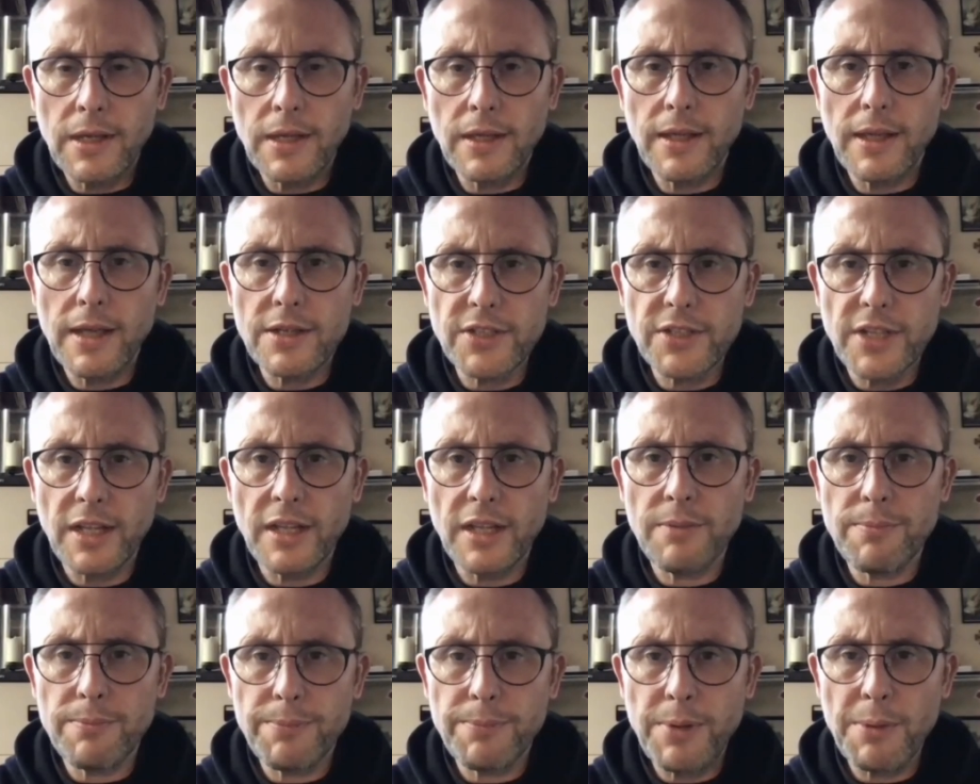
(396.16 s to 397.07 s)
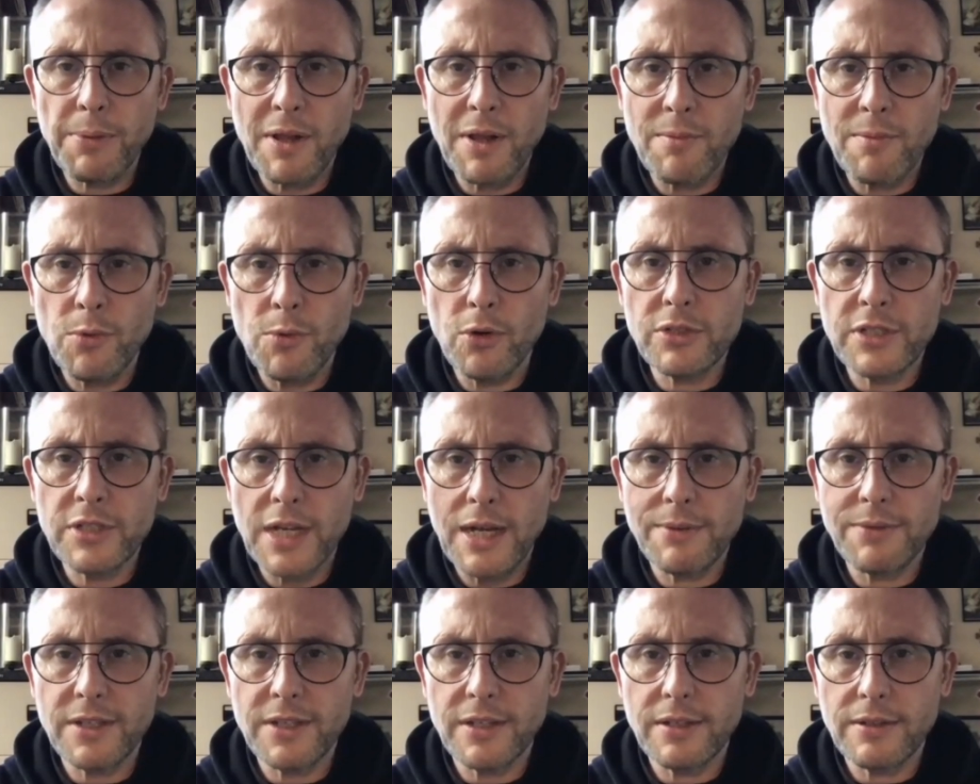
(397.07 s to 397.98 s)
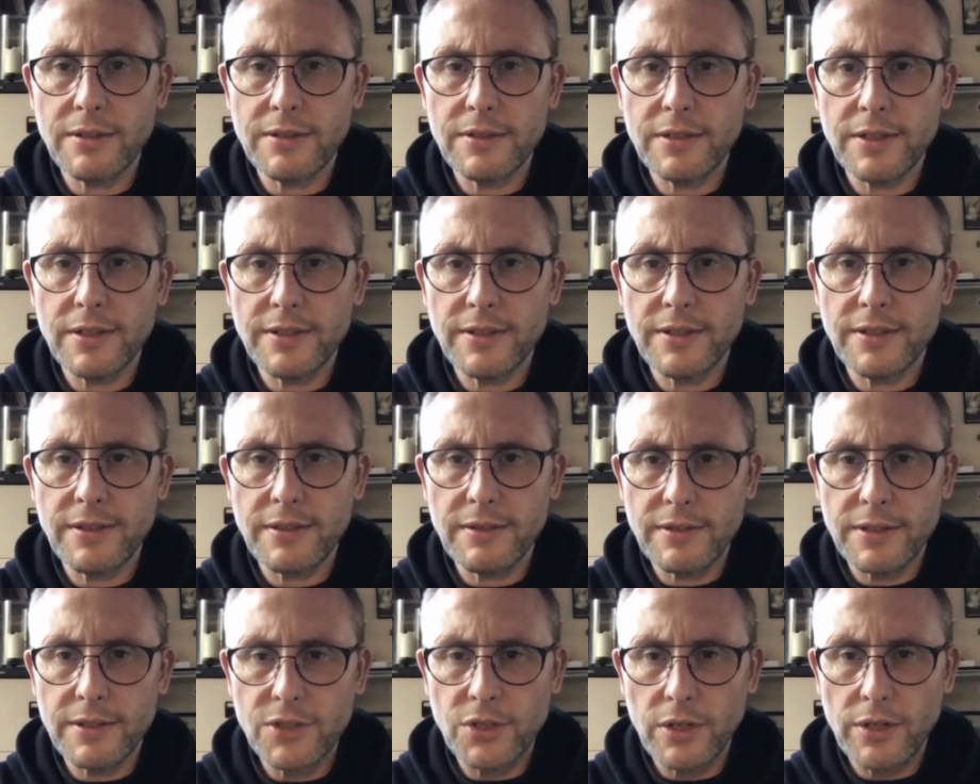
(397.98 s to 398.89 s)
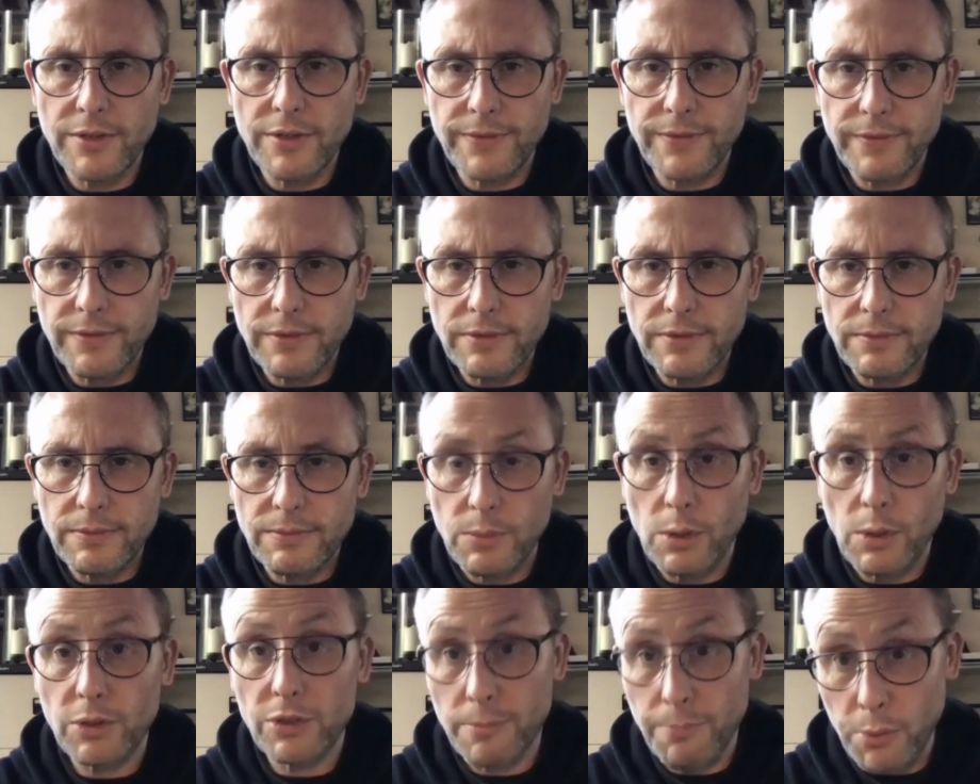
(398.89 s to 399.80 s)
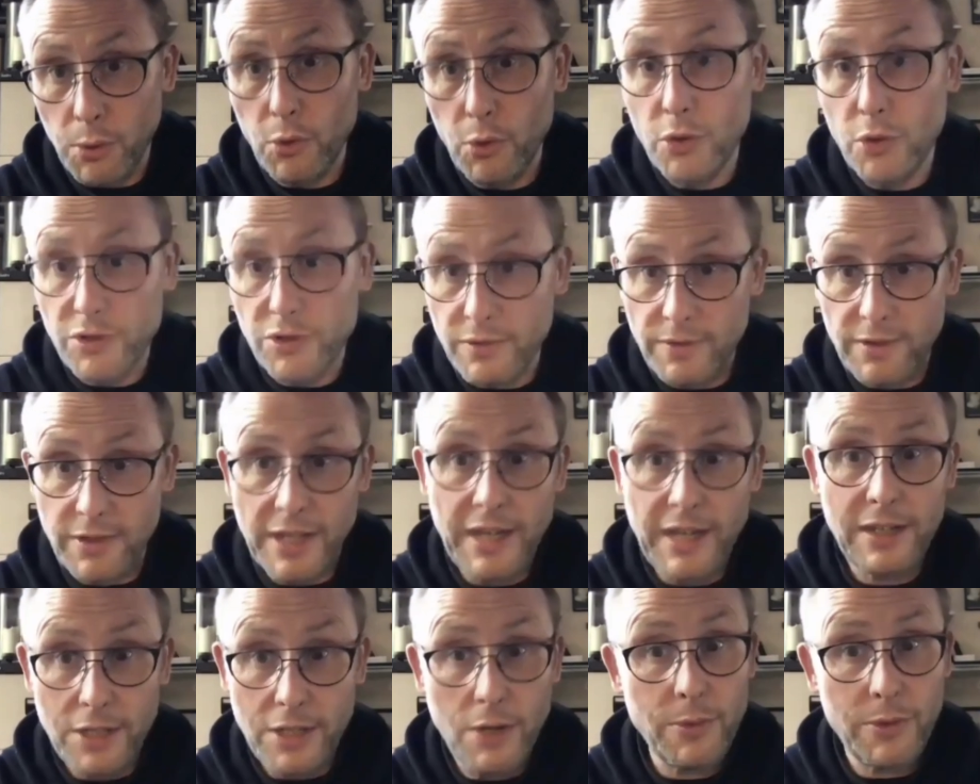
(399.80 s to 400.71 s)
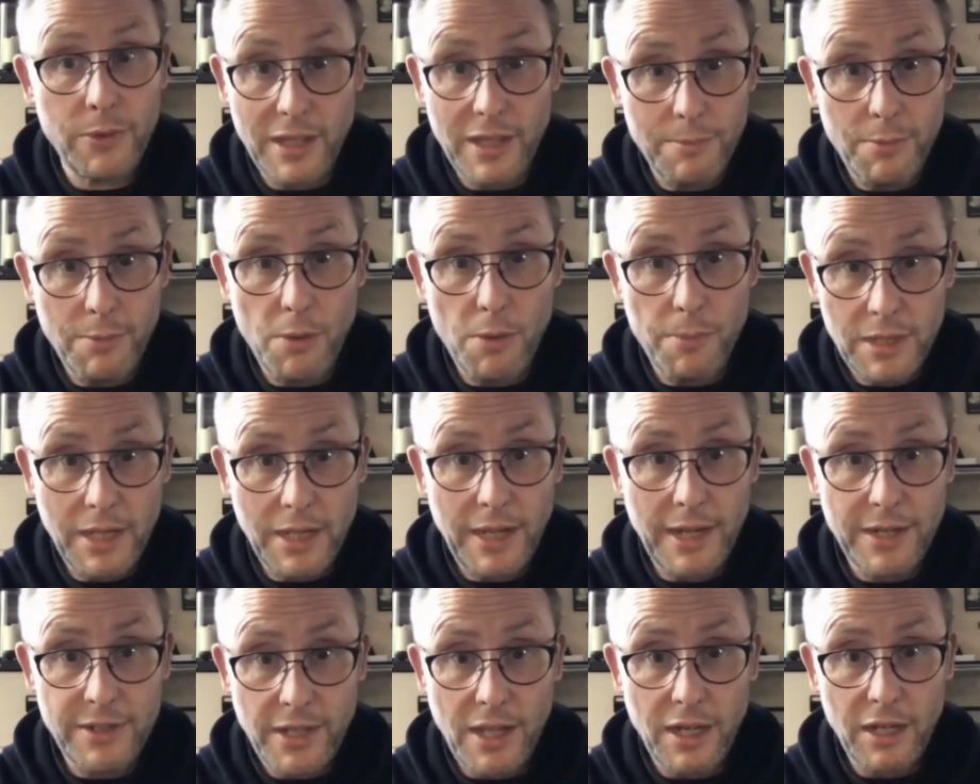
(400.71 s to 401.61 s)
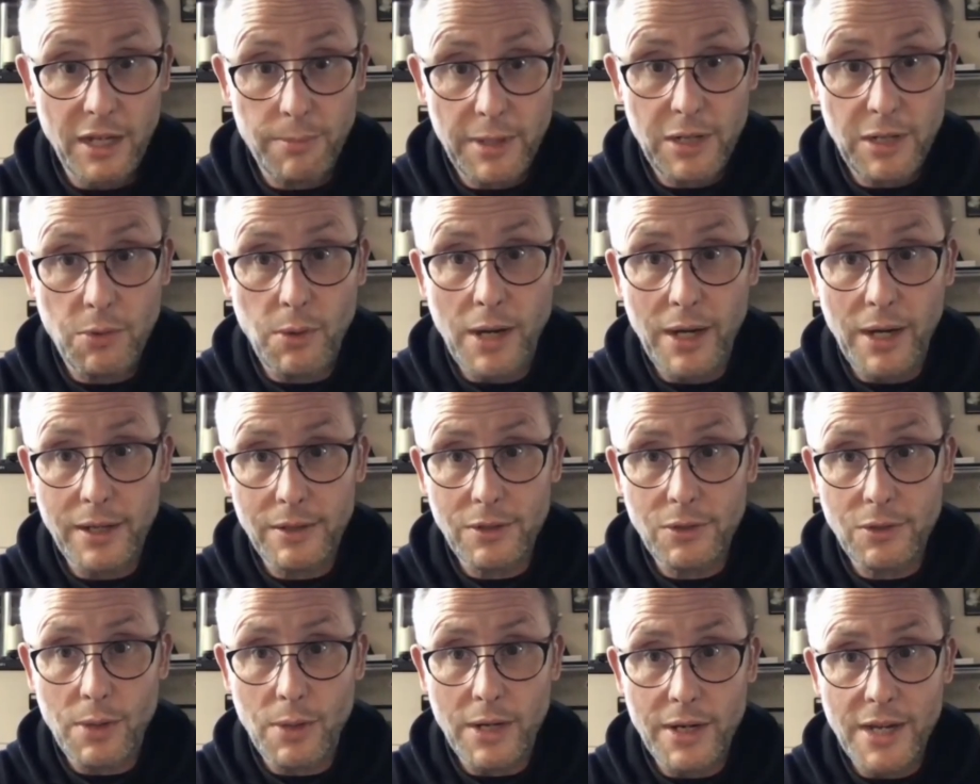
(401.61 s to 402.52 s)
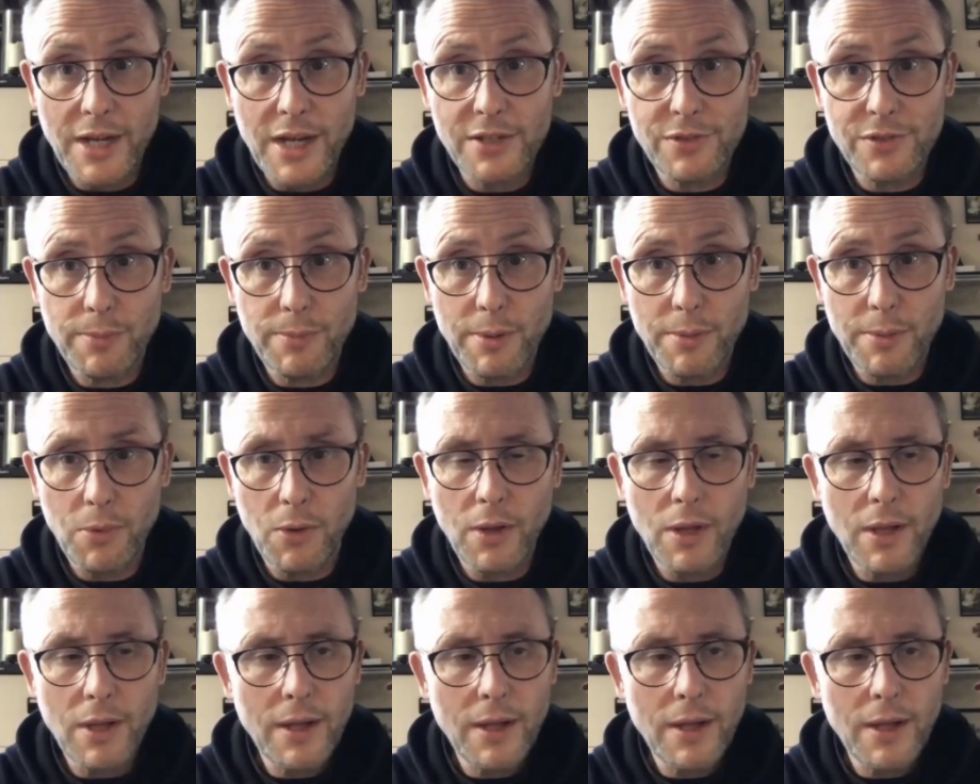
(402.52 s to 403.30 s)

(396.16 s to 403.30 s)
Yeah, certainly people have more time to sort of, well, to pause and think, don't they, at the moment? And like I say, that could be quite nice for people.